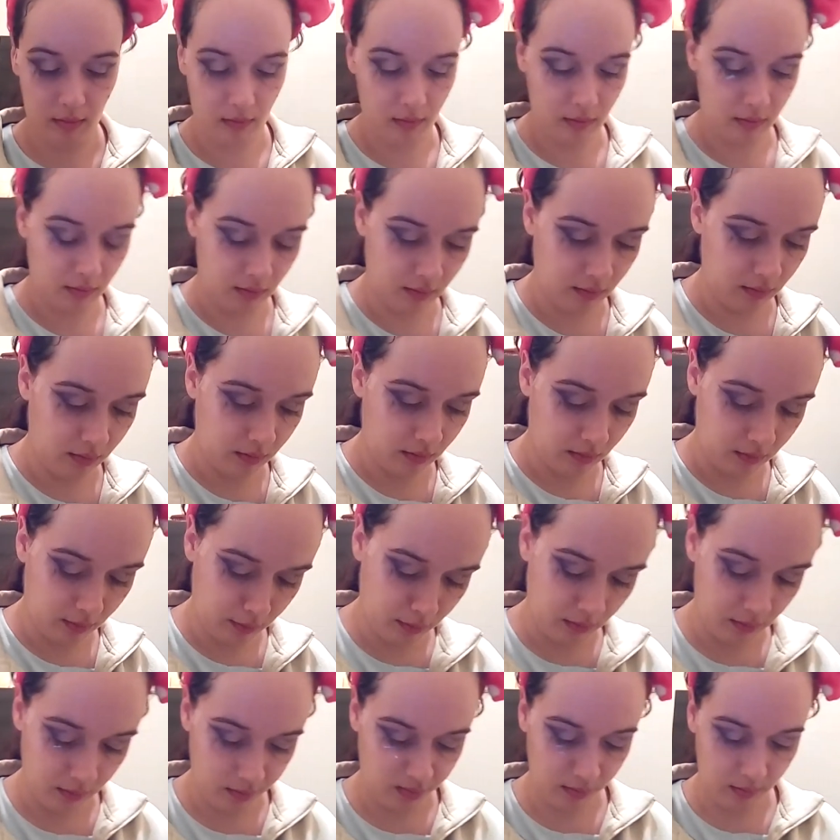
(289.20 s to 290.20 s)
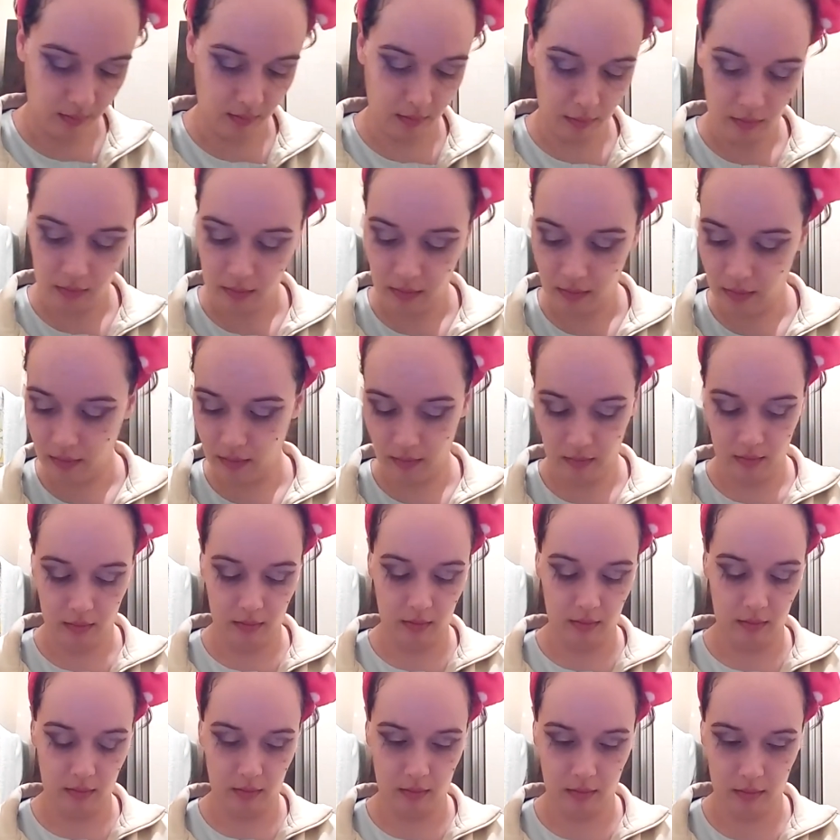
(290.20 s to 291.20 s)
Yeah, it kind of sucks right now,
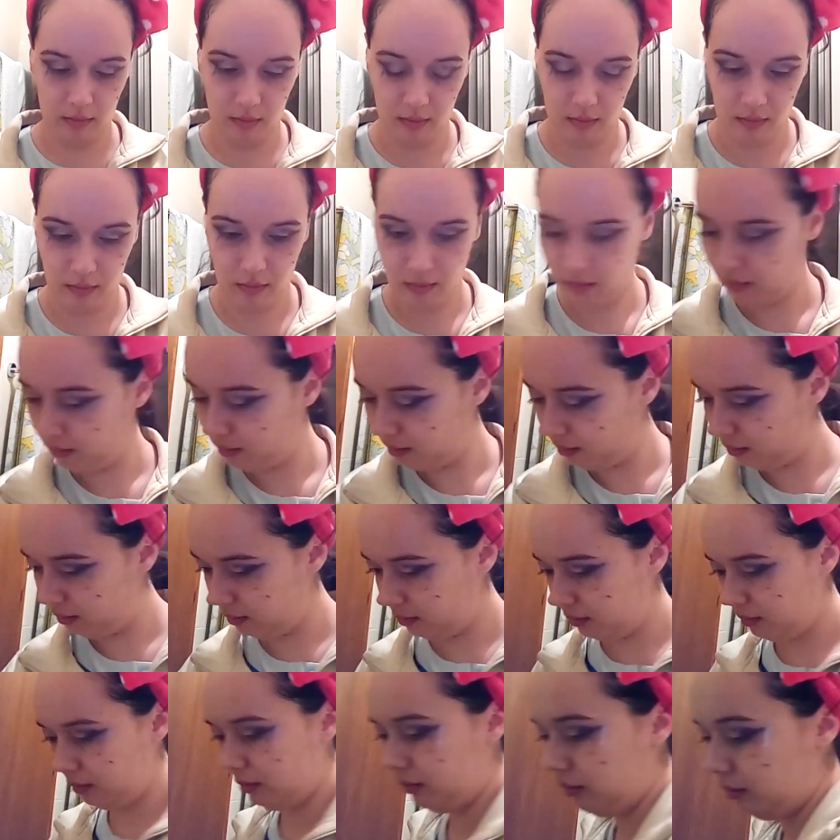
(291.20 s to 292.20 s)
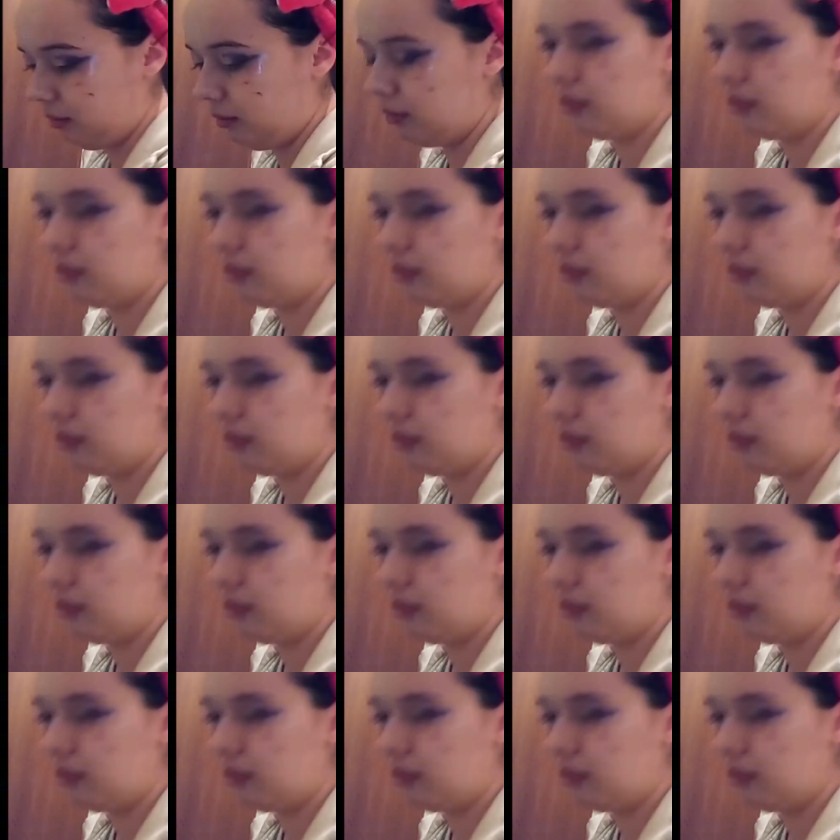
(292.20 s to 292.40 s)
so we are going to fix